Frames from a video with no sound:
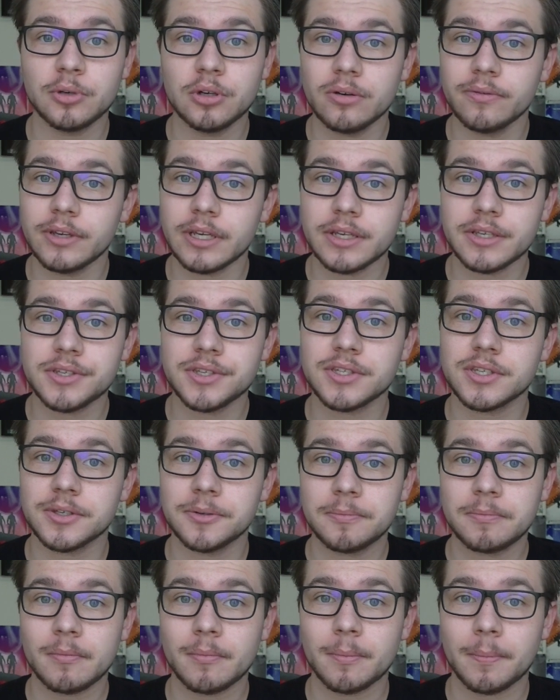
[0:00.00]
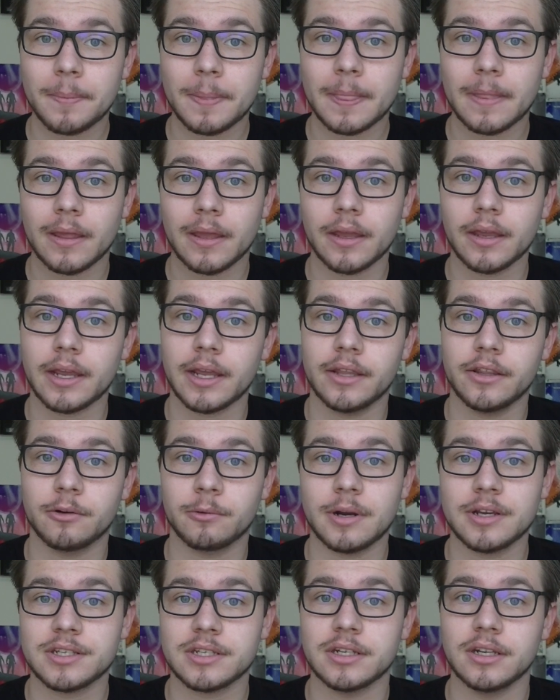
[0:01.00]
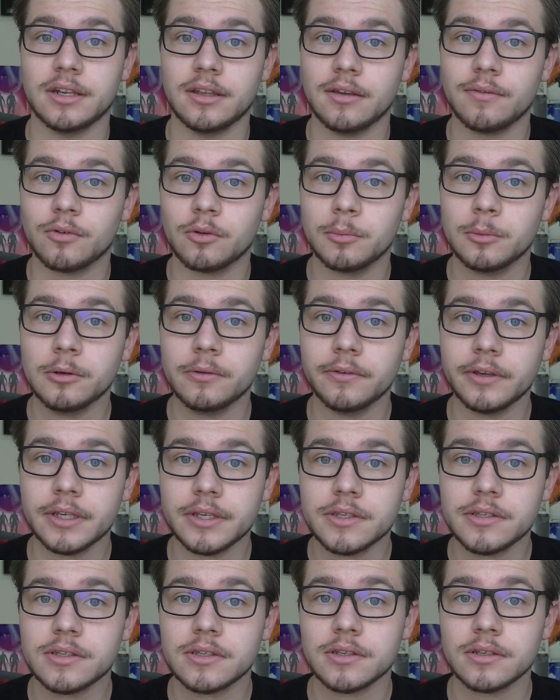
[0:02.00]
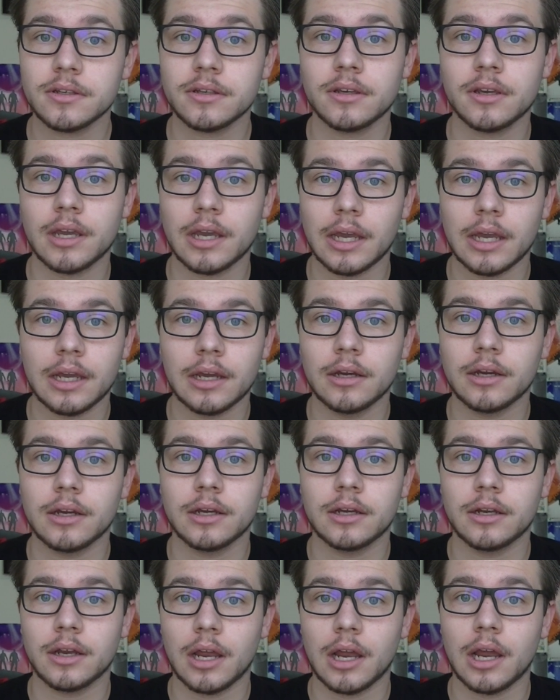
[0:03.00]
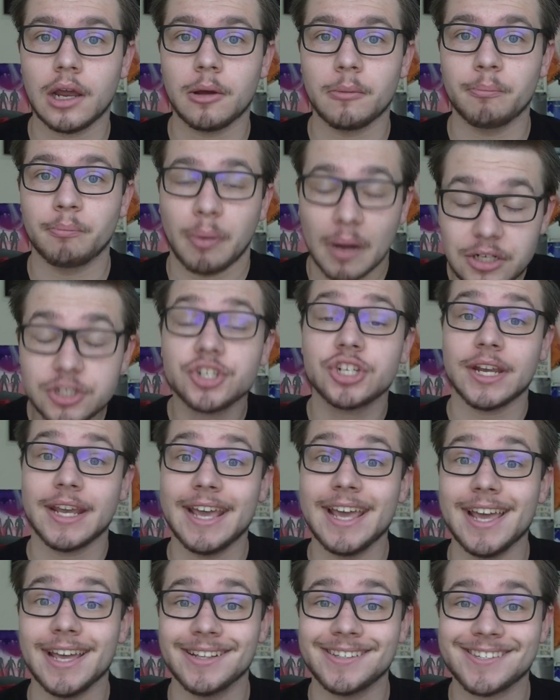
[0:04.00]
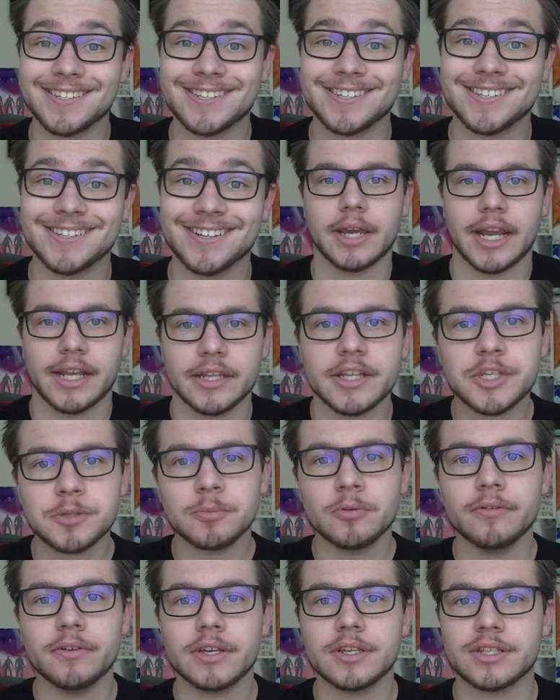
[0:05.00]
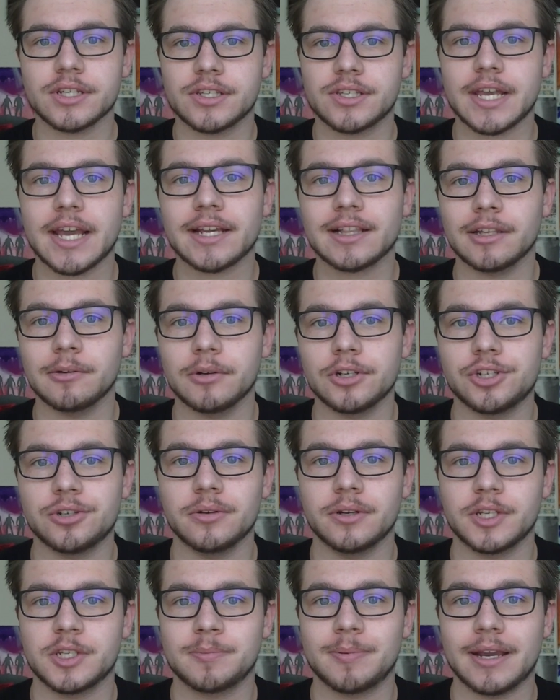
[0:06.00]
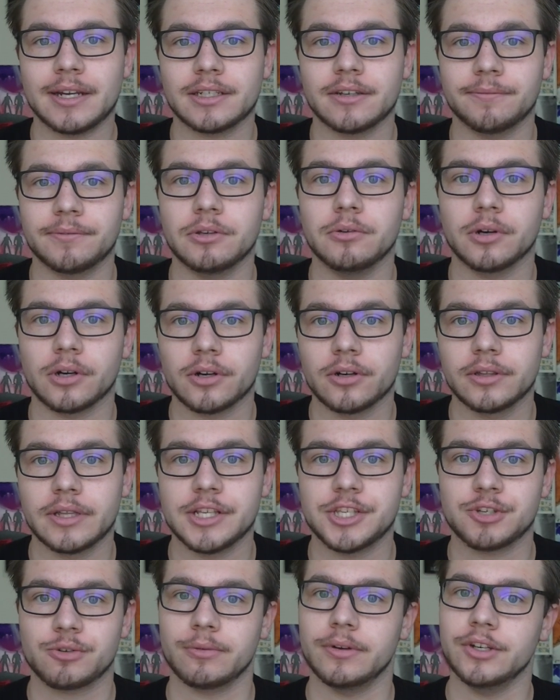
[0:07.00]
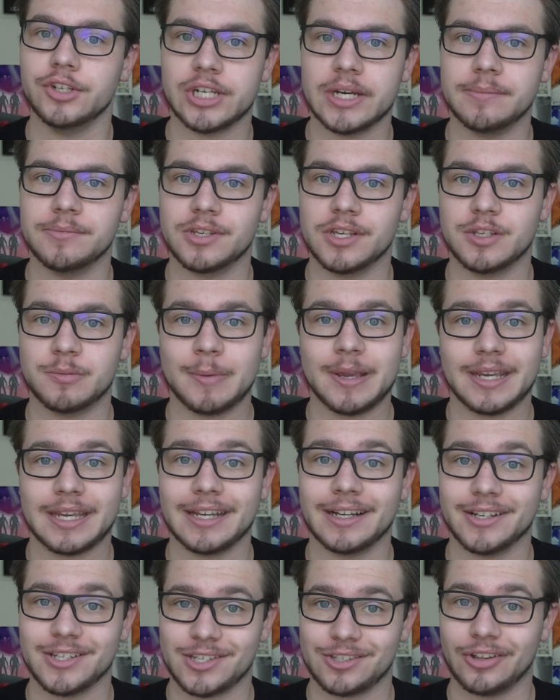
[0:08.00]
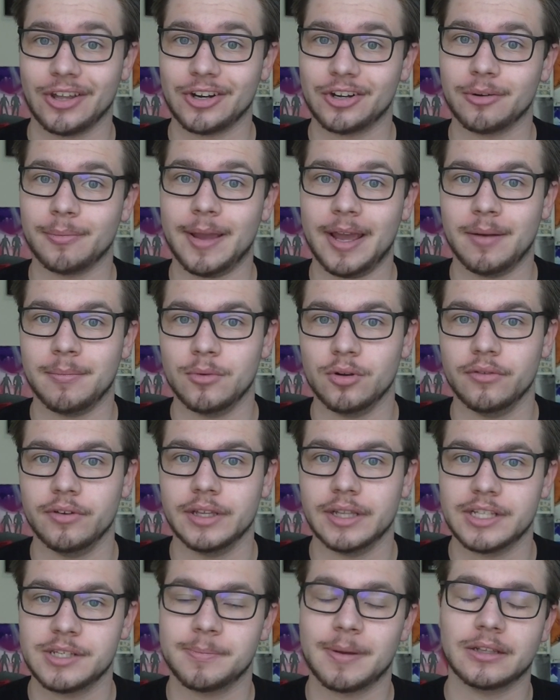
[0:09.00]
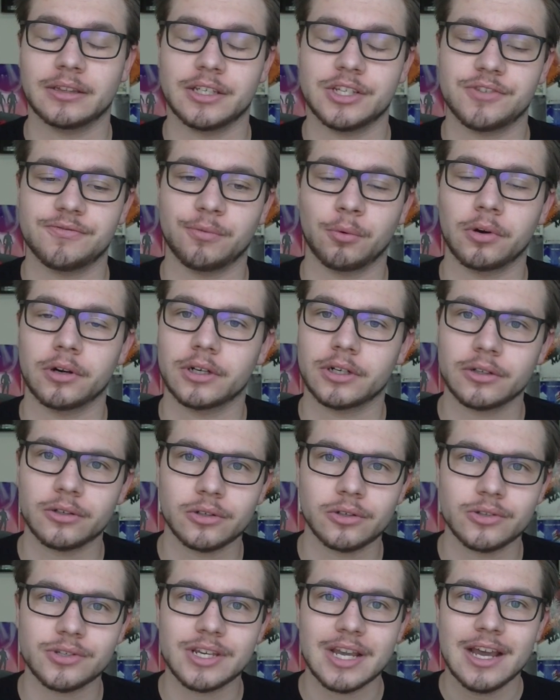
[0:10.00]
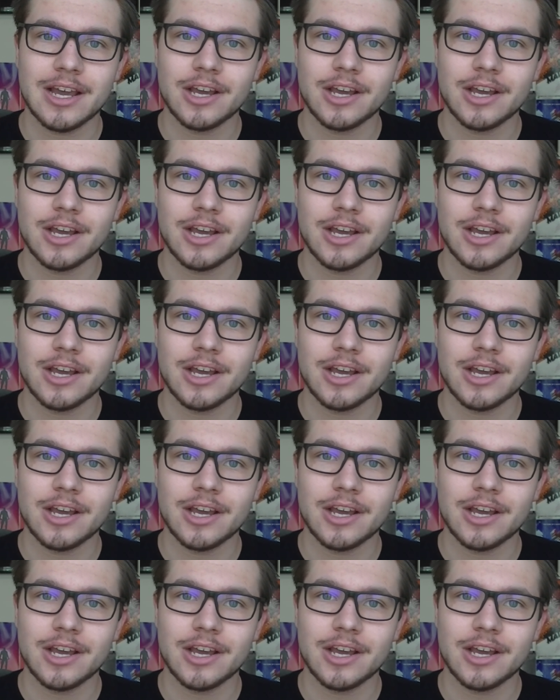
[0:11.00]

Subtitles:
movies, and the Resident Evil movies. Bunch of hits! And this movie is exactly what you'd expect if you heard that Screen Gems is making a Slender Man movie. It's about these four girls